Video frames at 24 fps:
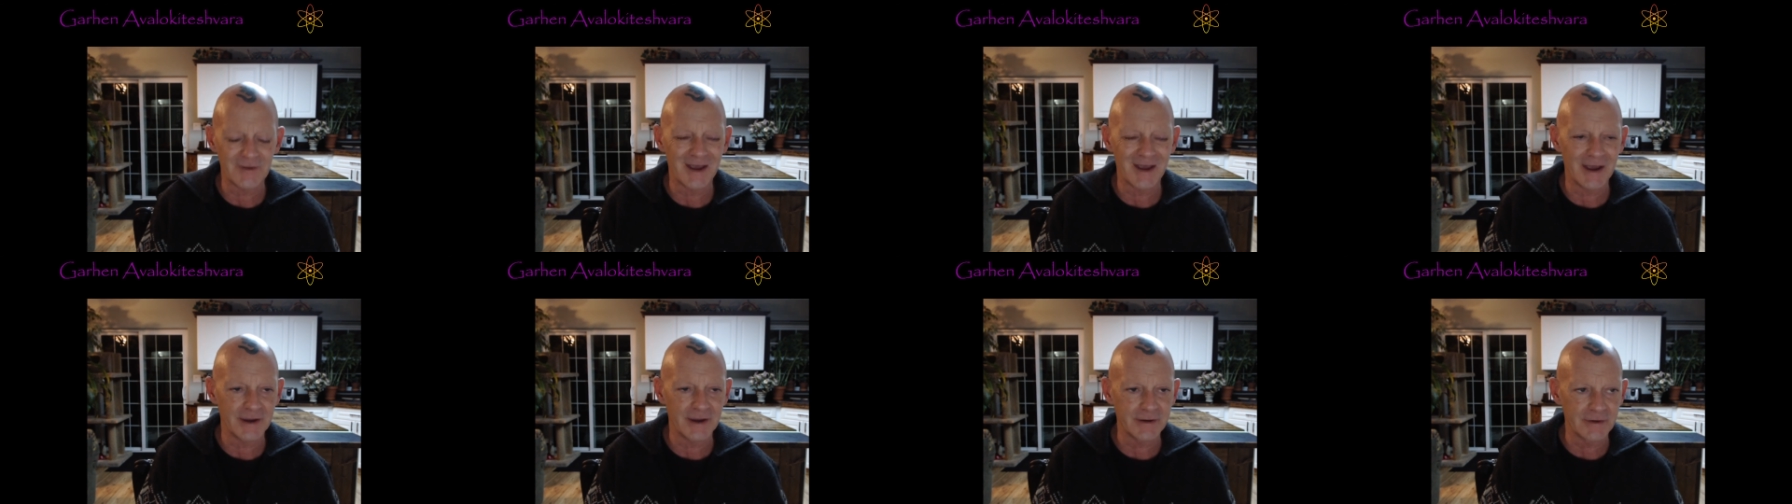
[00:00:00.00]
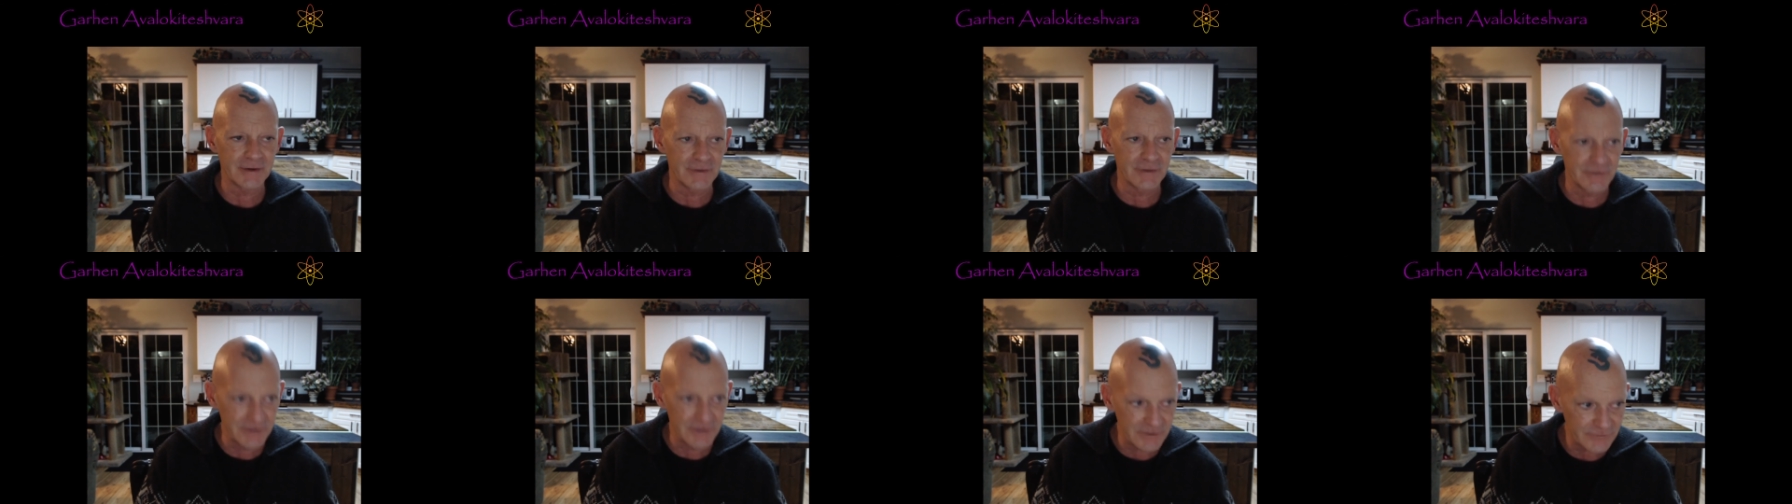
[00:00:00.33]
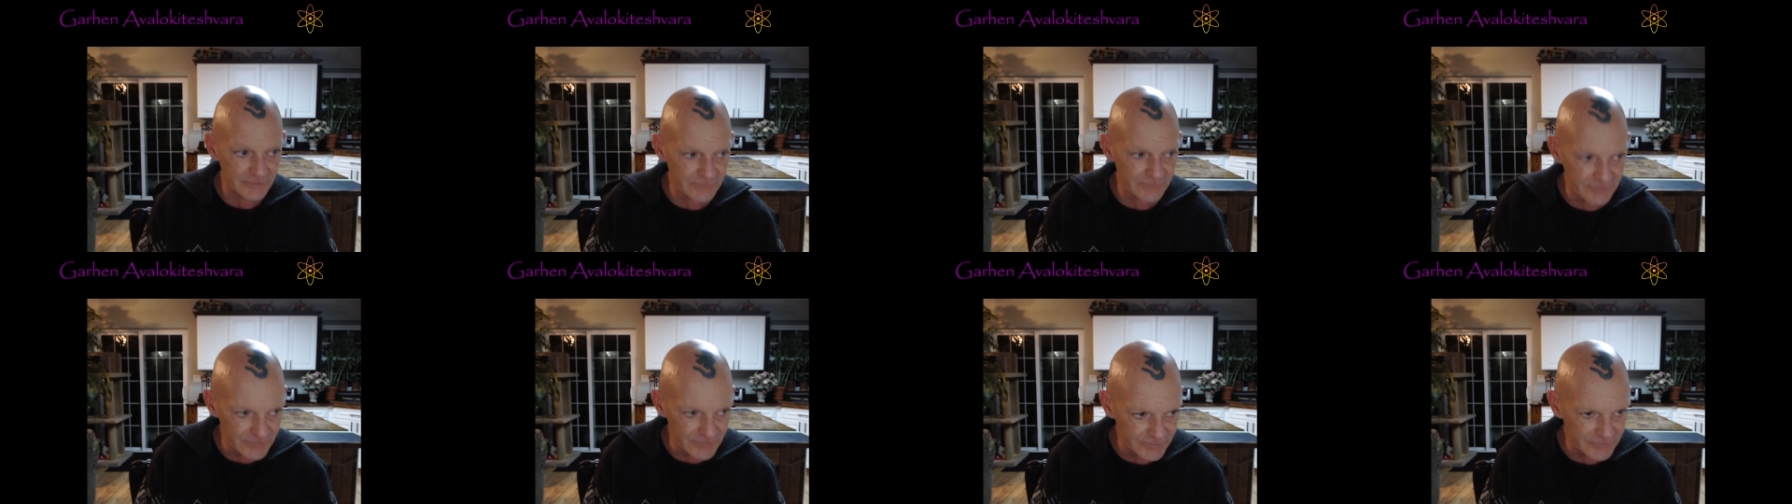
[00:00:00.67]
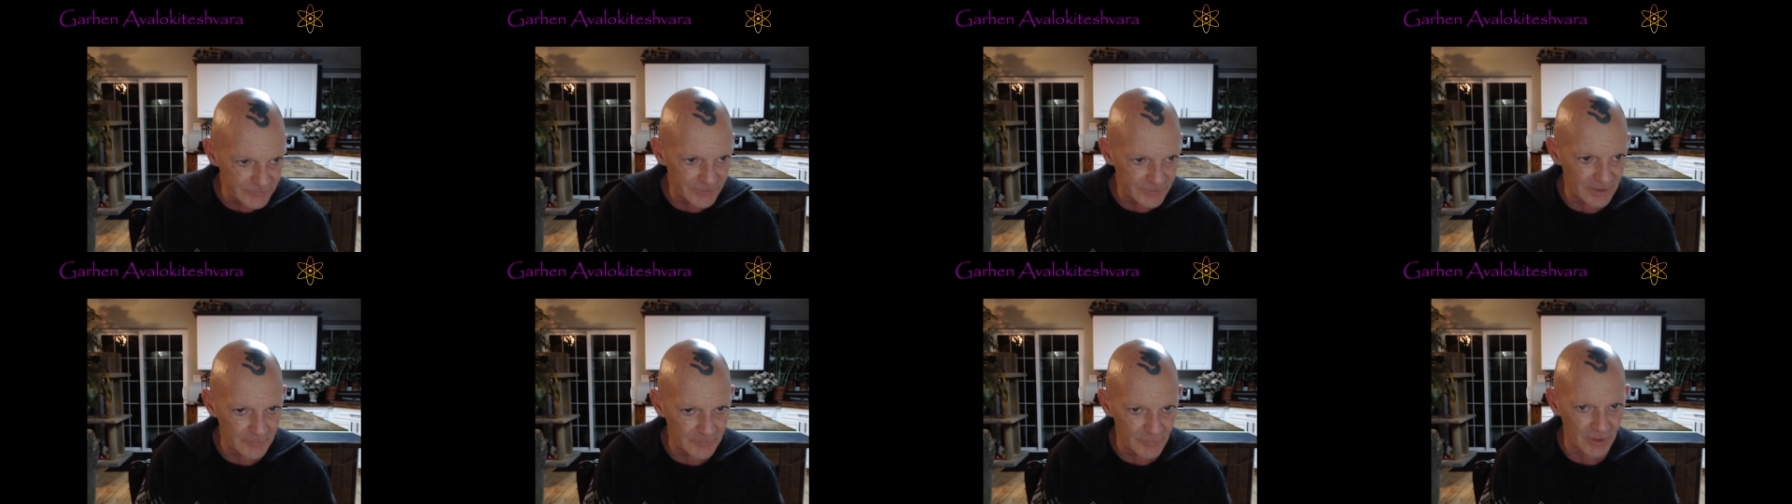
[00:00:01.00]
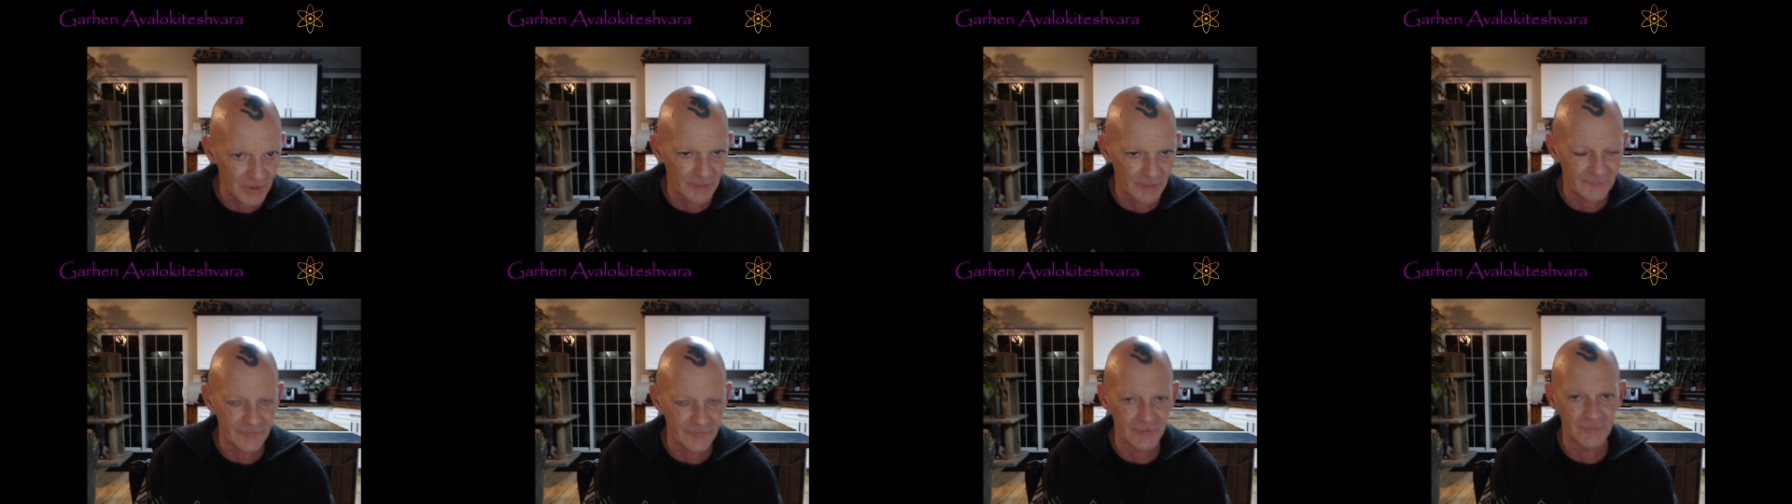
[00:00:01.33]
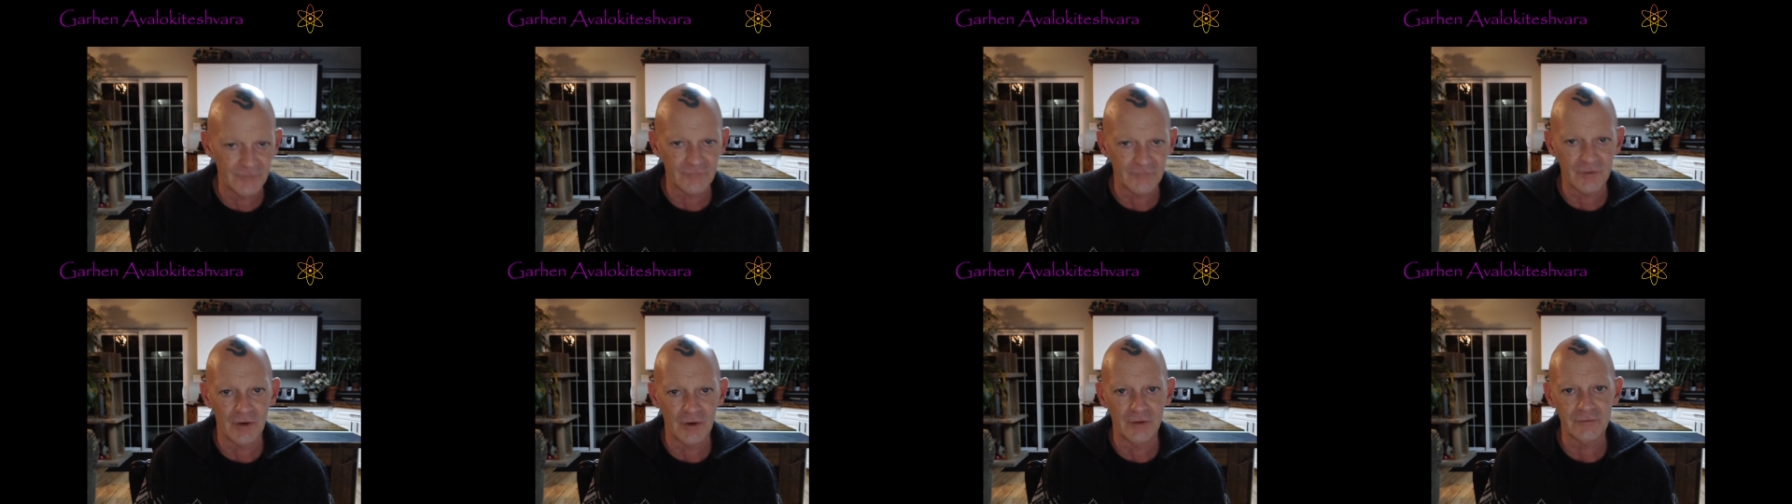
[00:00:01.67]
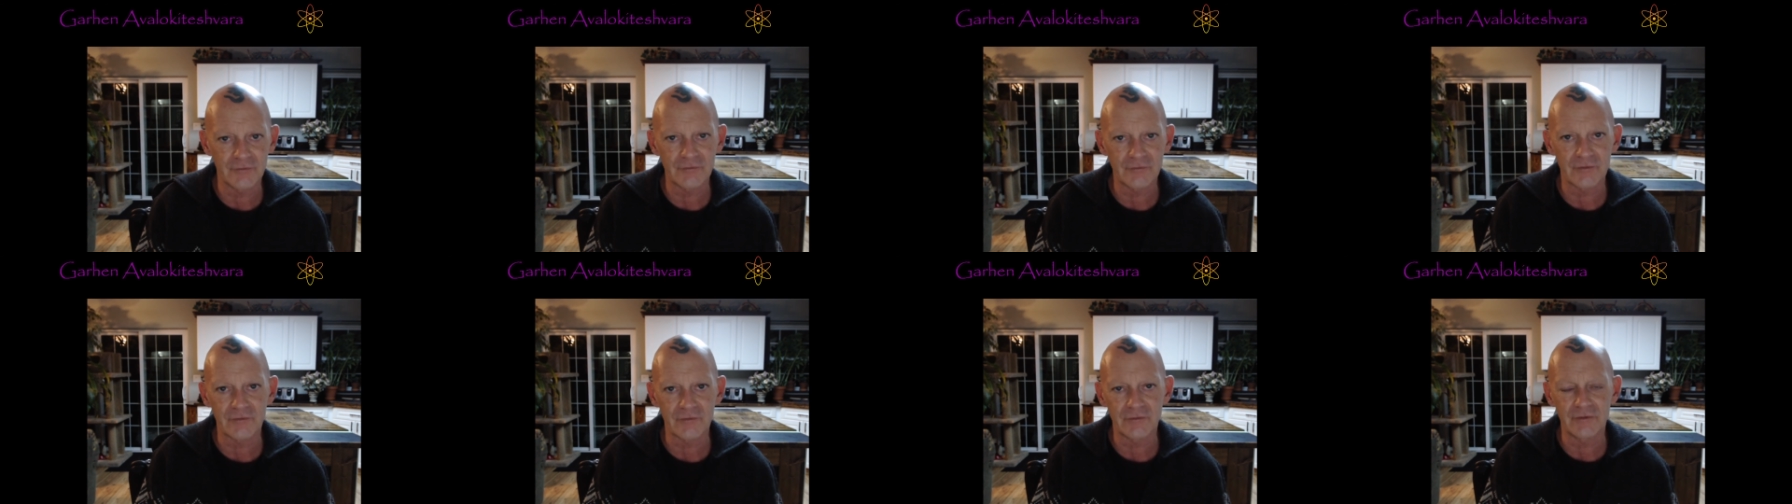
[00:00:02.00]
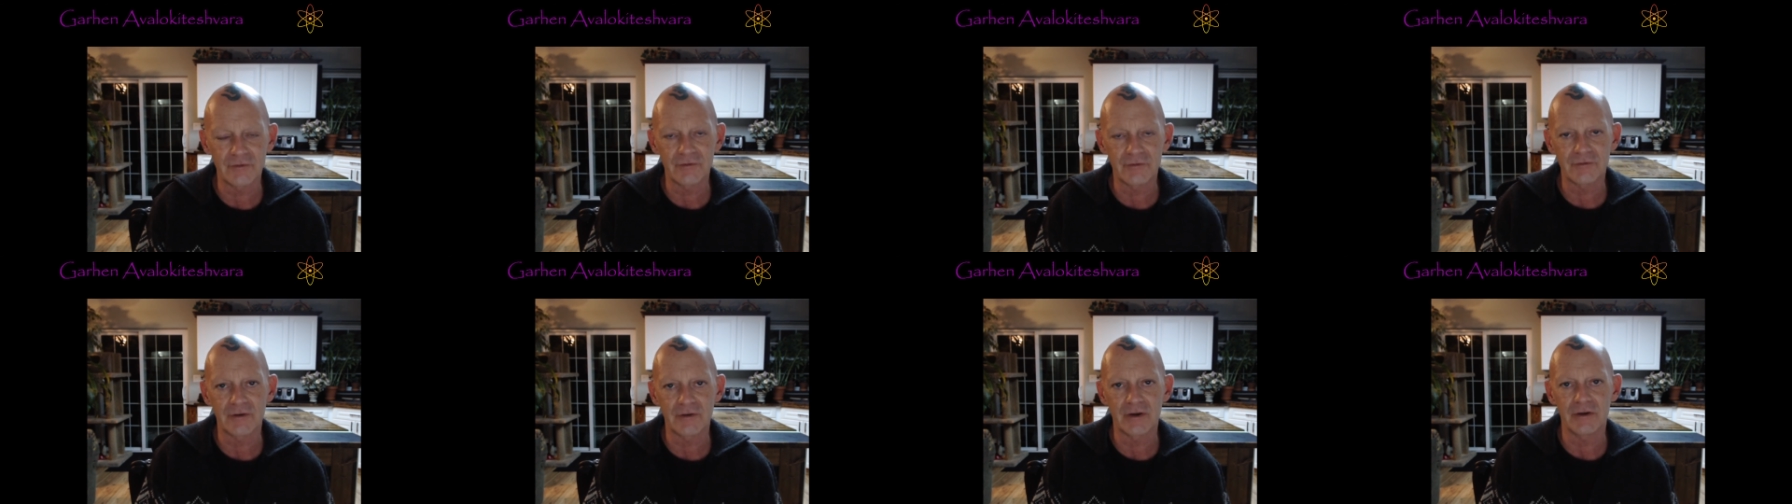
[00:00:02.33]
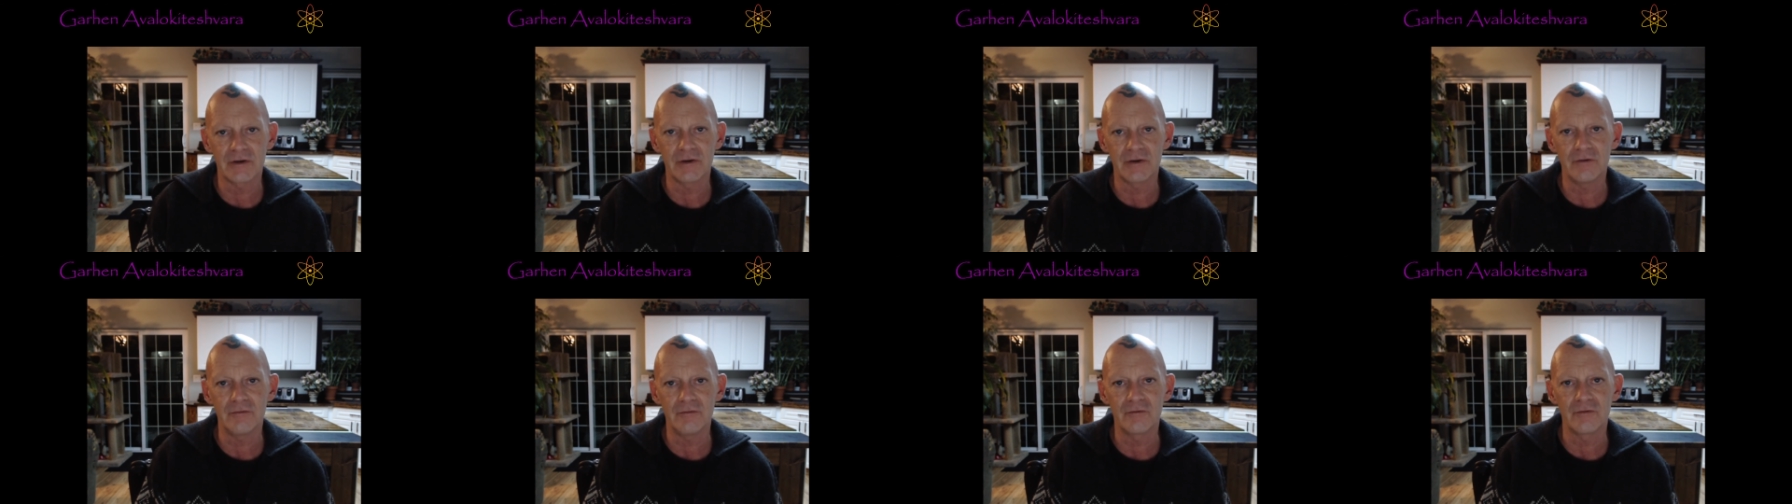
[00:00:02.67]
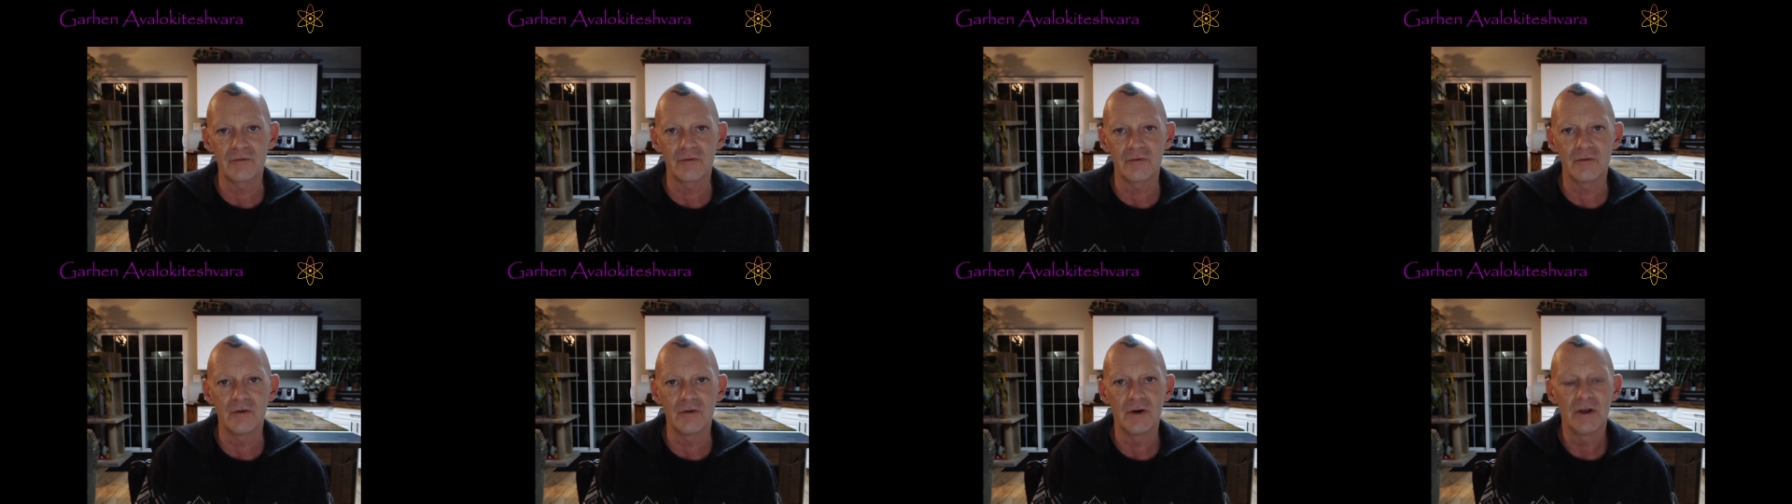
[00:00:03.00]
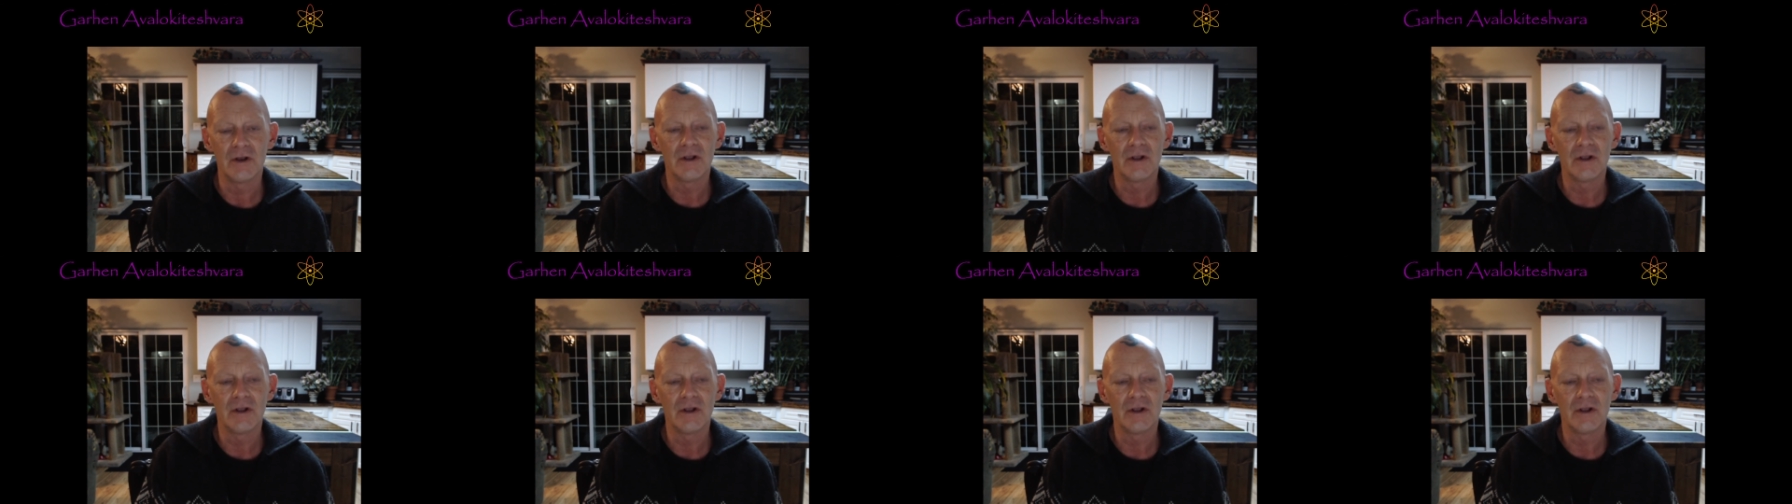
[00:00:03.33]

at least the same level of consciousness that you do,